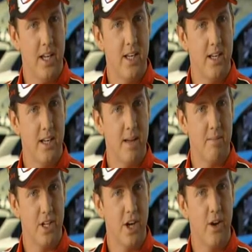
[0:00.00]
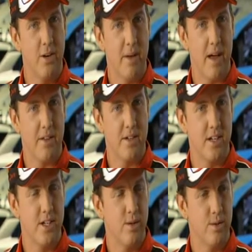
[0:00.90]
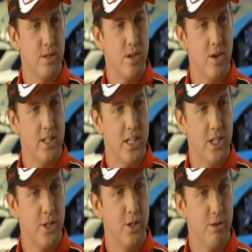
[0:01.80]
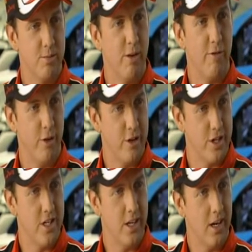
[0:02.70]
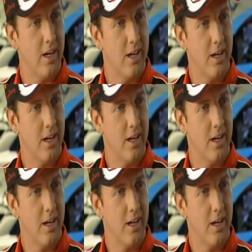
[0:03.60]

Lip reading: He didn't let me go to Bathurst until '92 was my first year.